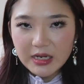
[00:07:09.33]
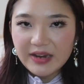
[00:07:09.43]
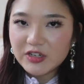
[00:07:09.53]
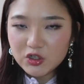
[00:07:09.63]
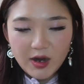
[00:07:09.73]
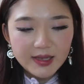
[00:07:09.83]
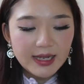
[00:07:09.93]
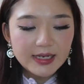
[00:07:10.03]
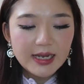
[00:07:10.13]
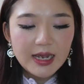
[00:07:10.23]
I haven't tried
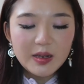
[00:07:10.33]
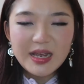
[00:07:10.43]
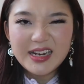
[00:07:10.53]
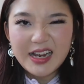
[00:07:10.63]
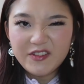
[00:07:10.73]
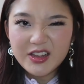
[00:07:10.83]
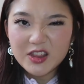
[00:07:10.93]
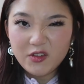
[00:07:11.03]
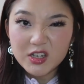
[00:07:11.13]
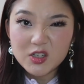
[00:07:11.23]
that yet, and I feel like
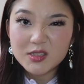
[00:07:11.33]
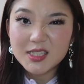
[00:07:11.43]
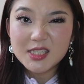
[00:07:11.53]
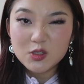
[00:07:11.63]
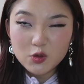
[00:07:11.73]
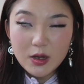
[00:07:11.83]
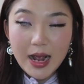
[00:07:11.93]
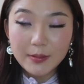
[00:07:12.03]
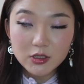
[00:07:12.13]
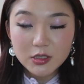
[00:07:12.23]
the results are still
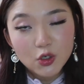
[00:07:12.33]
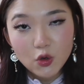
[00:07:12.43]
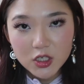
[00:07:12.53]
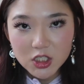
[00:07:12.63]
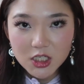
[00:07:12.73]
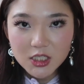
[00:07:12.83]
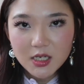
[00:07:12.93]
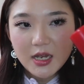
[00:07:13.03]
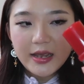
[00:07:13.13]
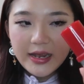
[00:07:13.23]
absolutely gorgeous
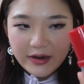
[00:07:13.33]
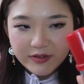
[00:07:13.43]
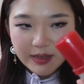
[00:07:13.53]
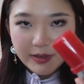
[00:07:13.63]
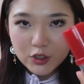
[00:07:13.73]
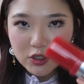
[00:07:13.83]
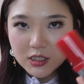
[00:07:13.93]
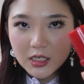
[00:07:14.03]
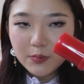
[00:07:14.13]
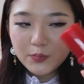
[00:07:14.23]
every time I use
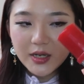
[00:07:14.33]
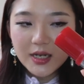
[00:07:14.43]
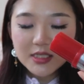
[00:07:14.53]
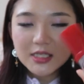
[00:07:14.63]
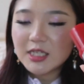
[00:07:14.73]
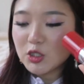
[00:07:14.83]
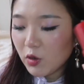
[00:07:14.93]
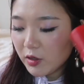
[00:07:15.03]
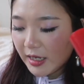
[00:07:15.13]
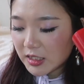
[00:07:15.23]
it, but this
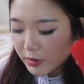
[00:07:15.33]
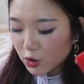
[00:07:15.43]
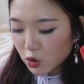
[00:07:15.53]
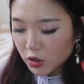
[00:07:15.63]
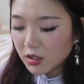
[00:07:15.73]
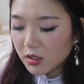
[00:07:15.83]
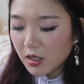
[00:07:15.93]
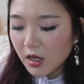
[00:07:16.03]
oil has been good.